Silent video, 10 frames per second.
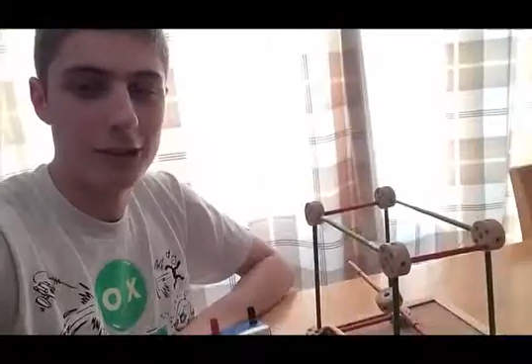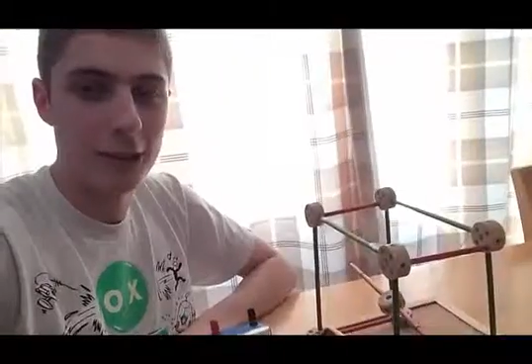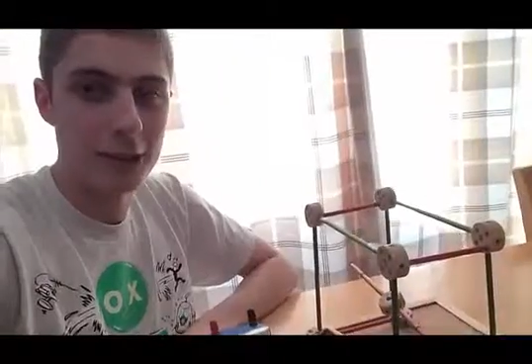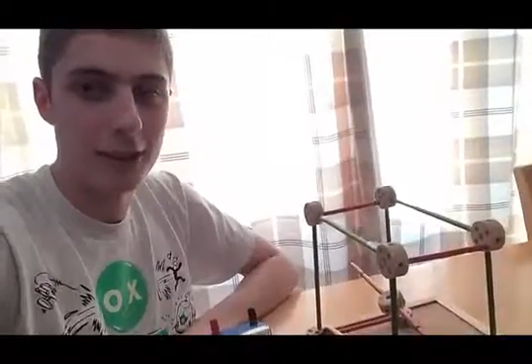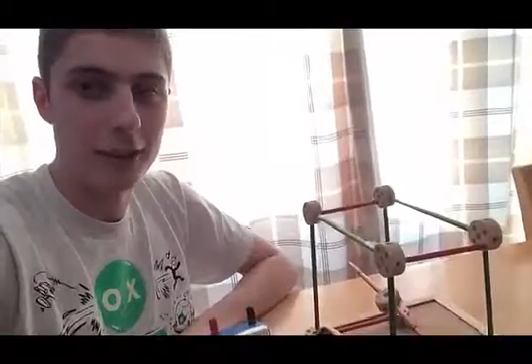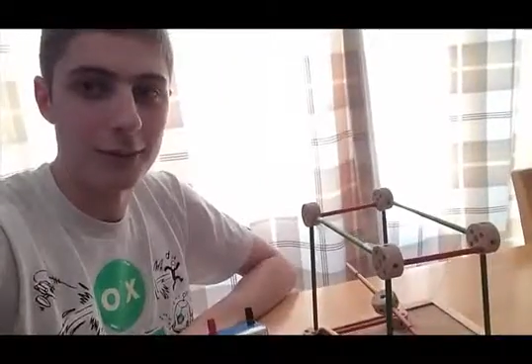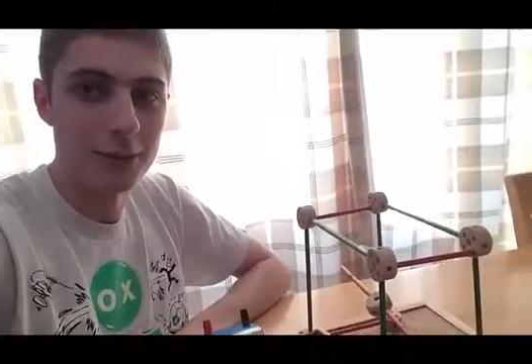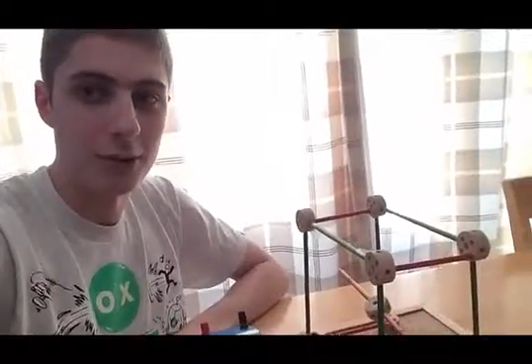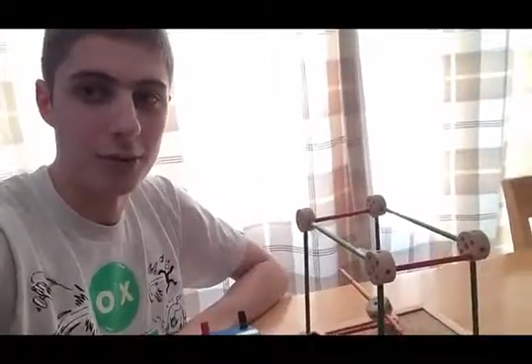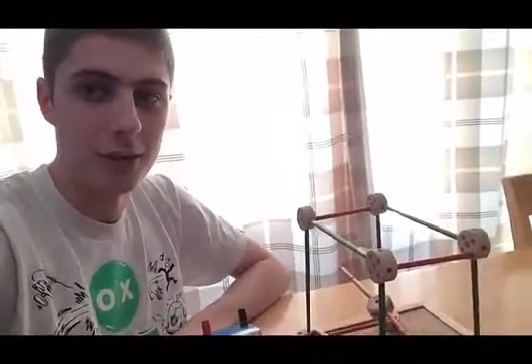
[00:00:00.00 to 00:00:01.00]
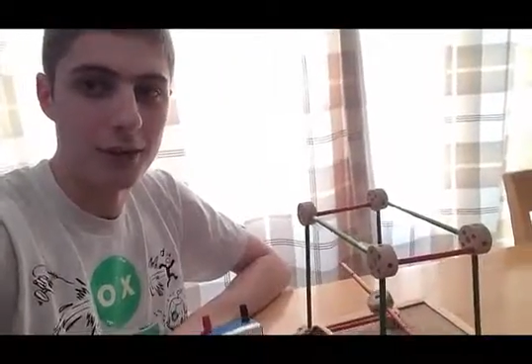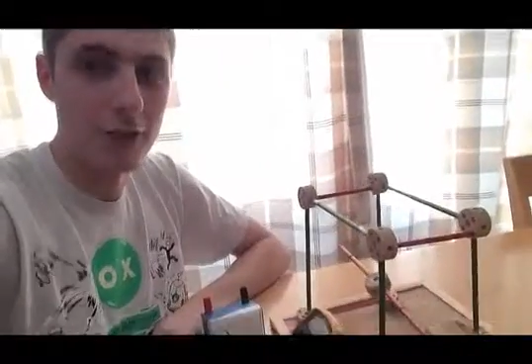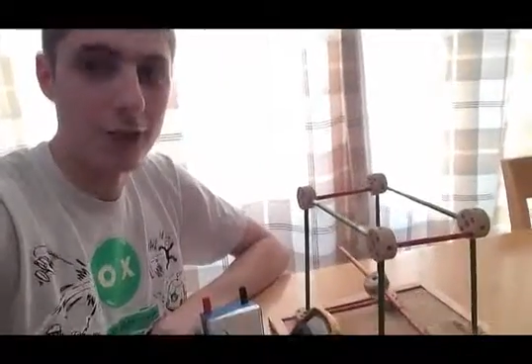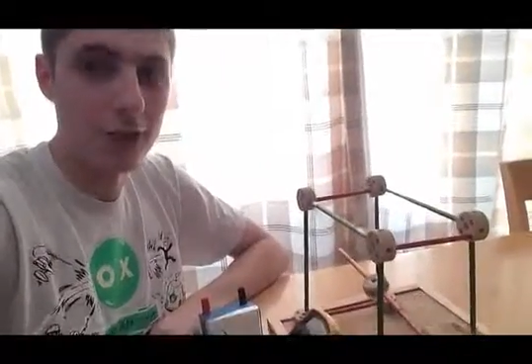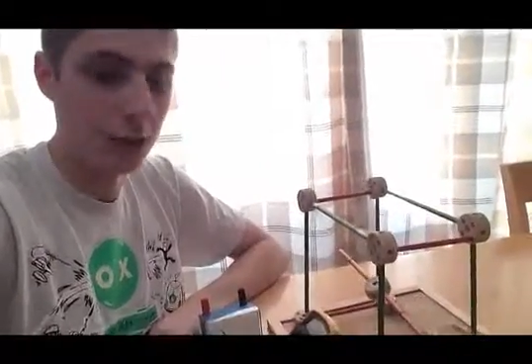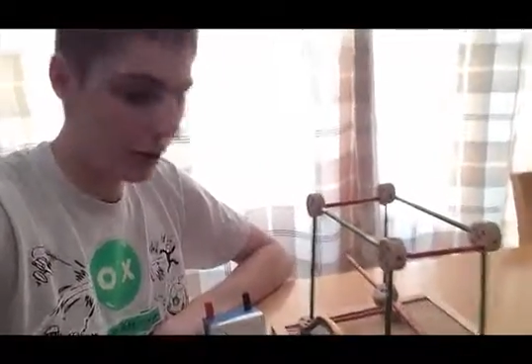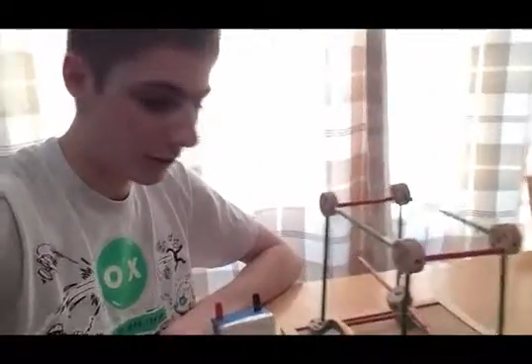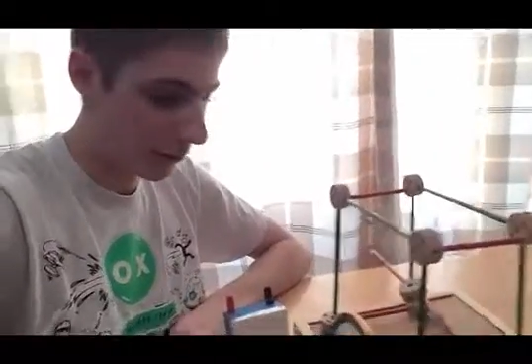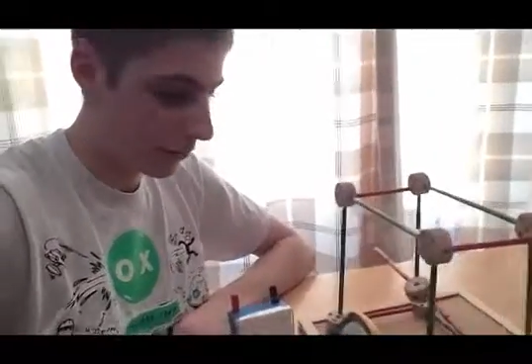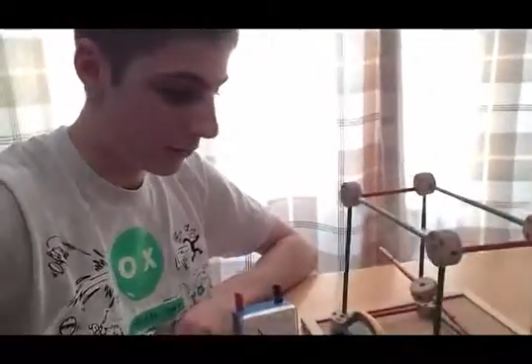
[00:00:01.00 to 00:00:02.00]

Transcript: Cross your fingers and do a prayer for it to work, but you